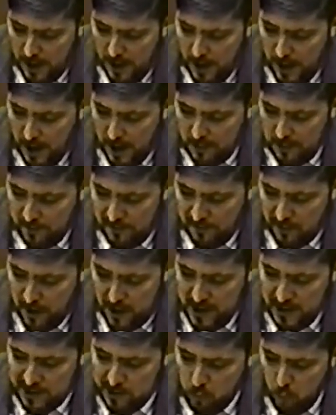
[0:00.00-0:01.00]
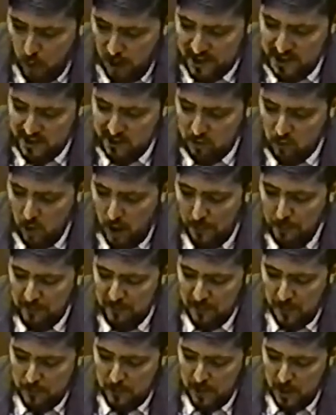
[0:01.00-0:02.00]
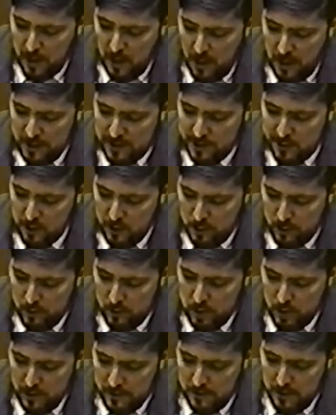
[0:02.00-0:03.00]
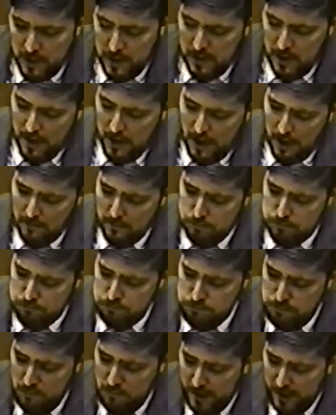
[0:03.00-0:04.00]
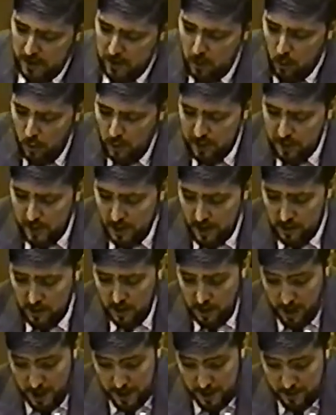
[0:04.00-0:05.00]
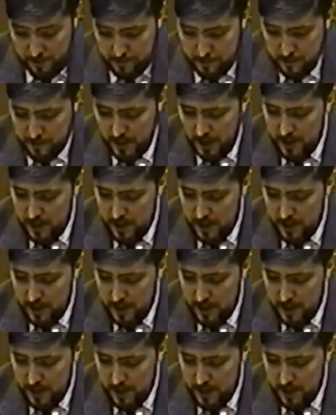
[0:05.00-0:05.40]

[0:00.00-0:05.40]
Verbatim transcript: Uh, the phrase was dropped from the Constitution uh, in North Carolina.